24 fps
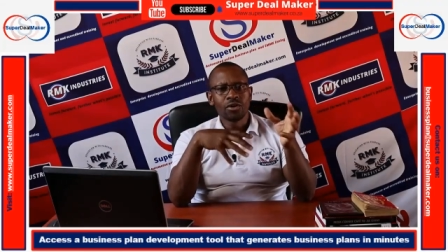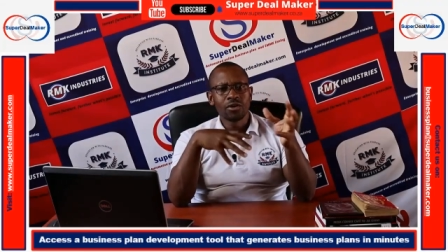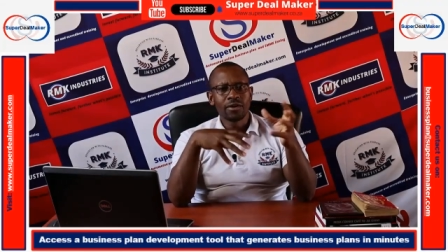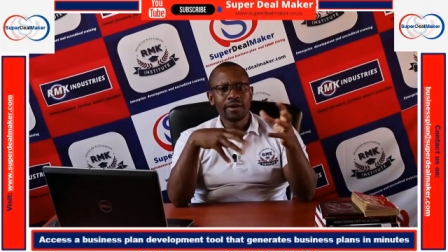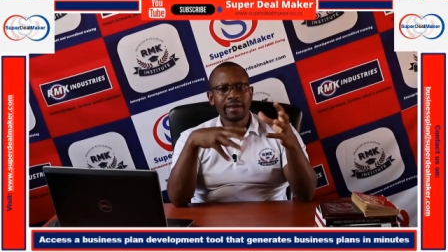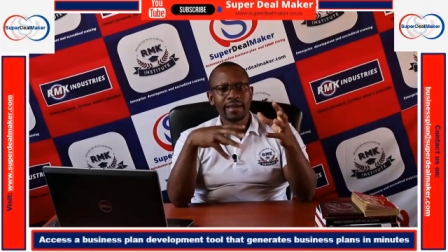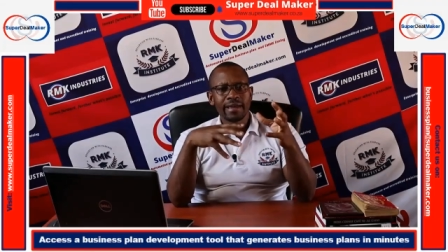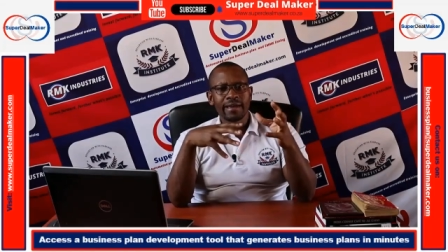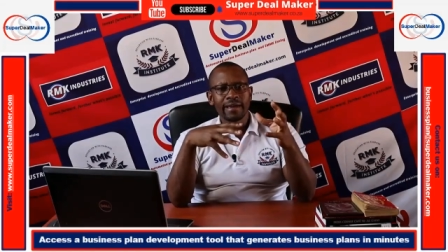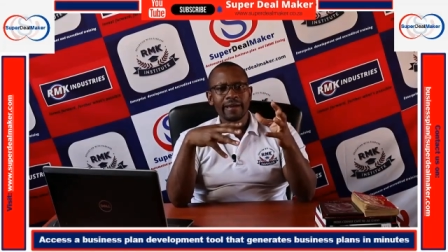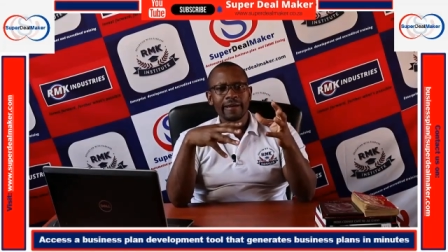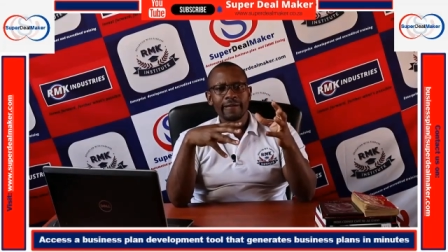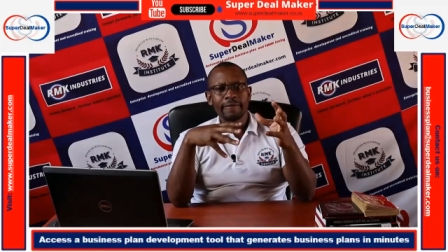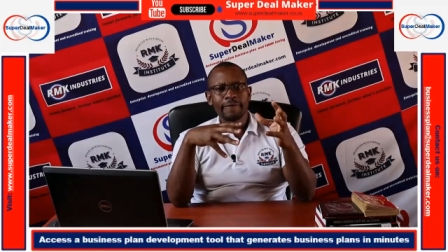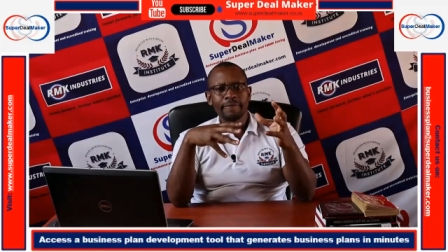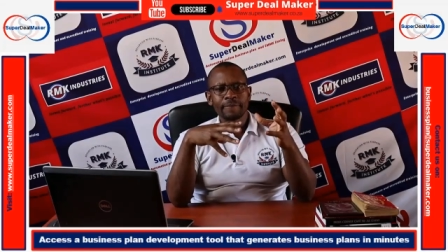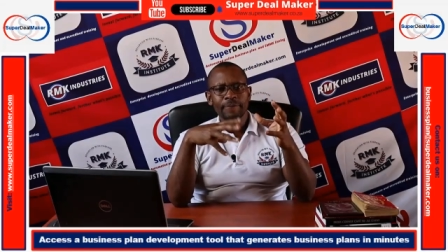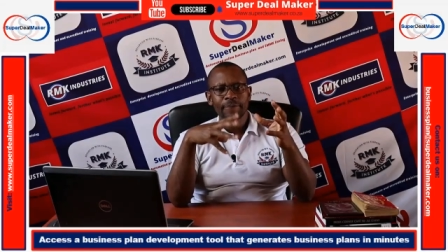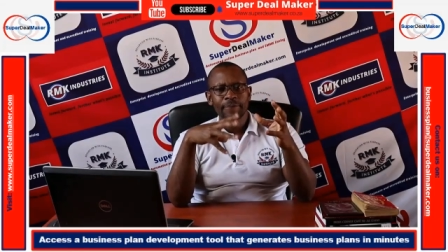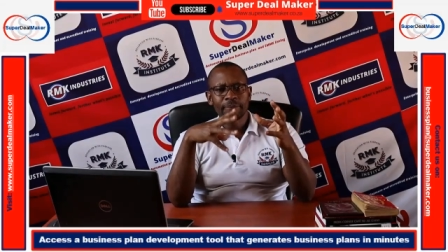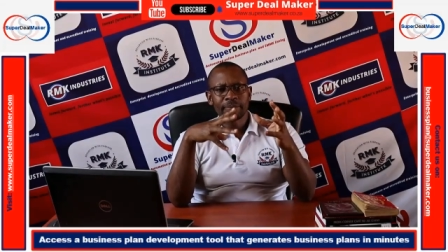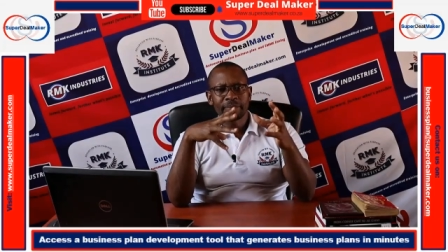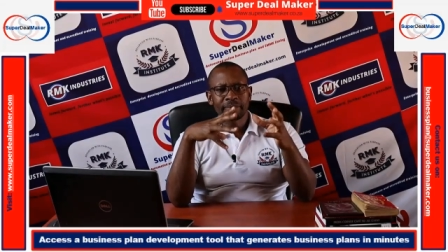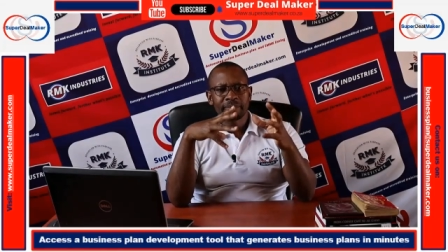
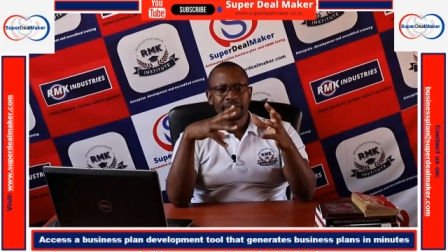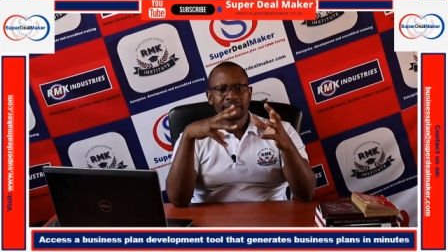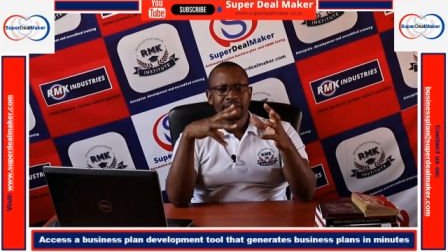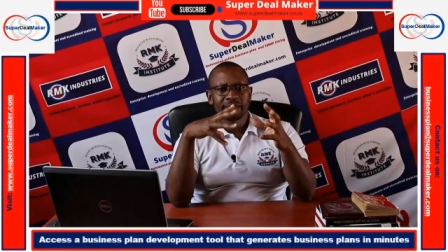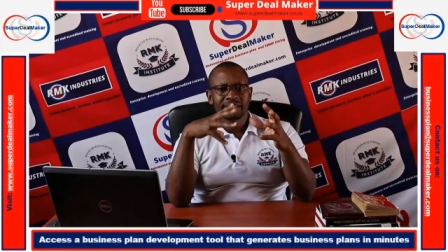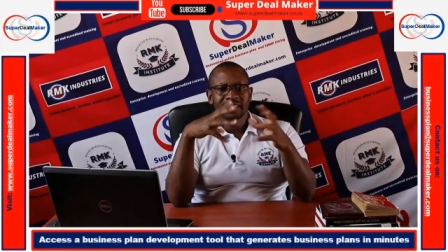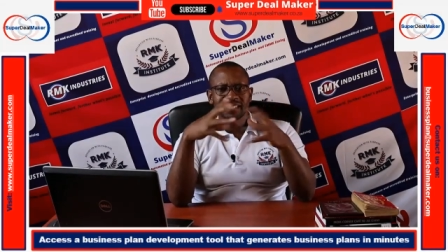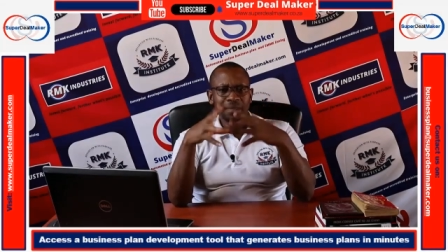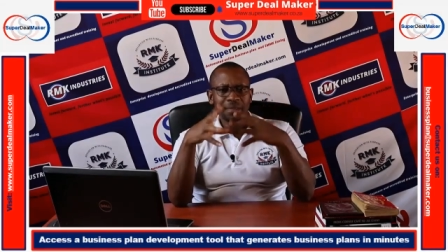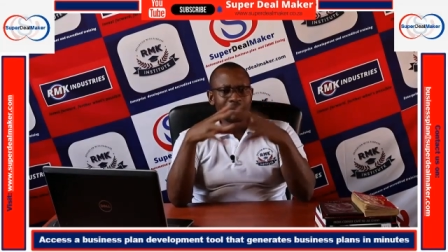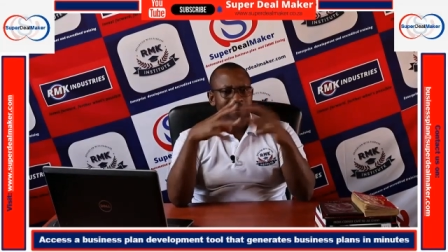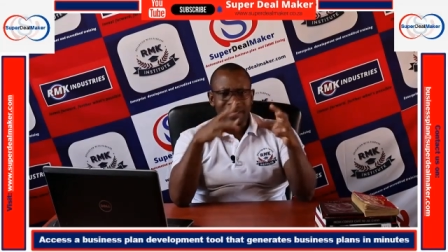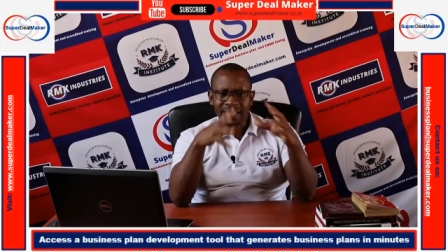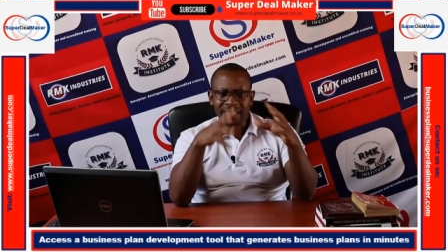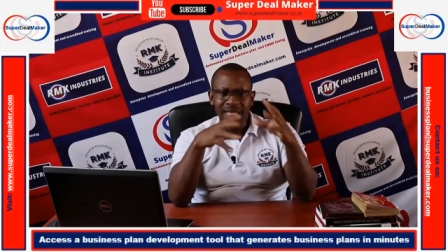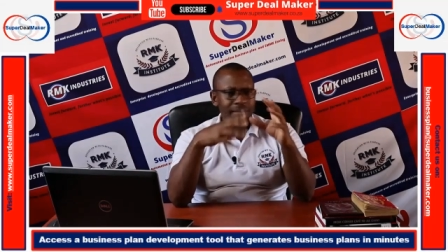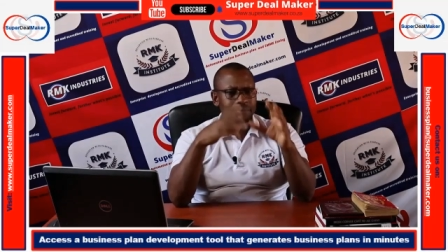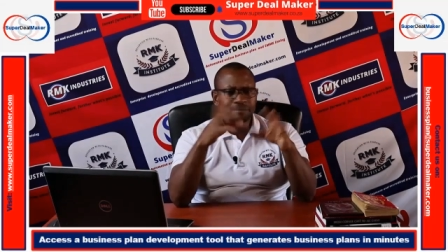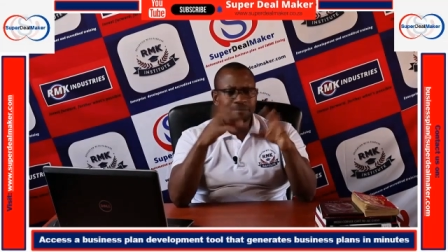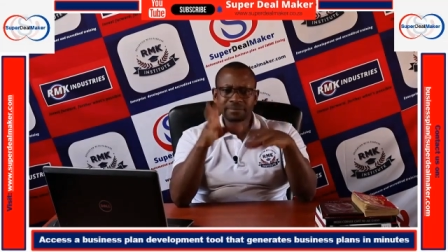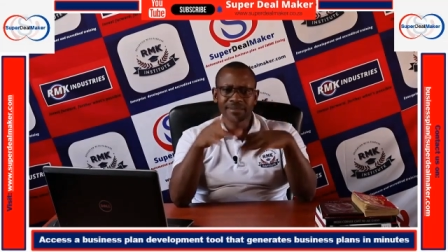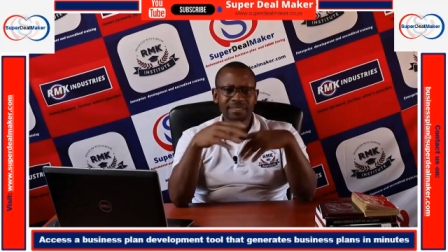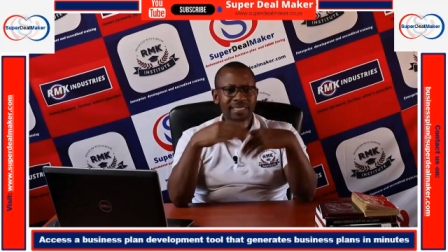um, sharpen up